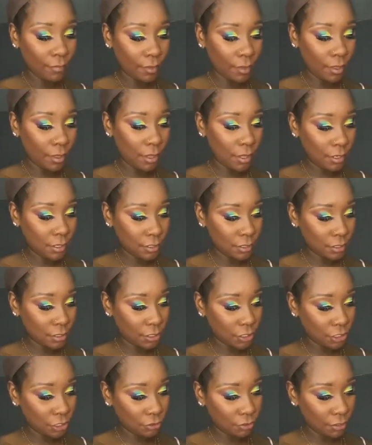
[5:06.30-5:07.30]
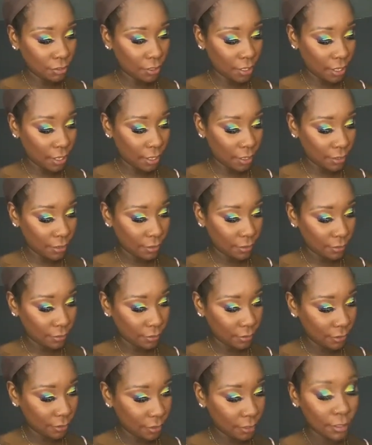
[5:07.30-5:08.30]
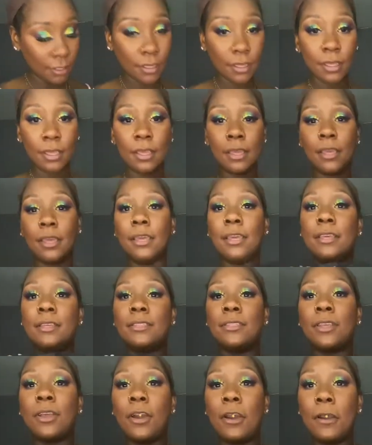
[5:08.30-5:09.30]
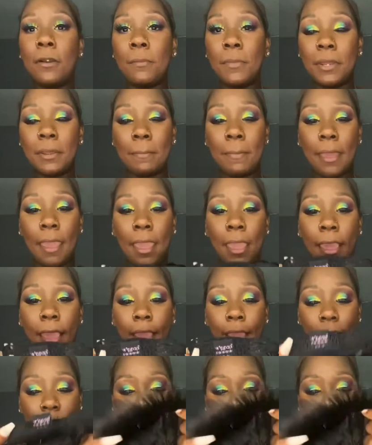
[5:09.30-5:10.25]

In this little short thing here, it's a comb in the bag.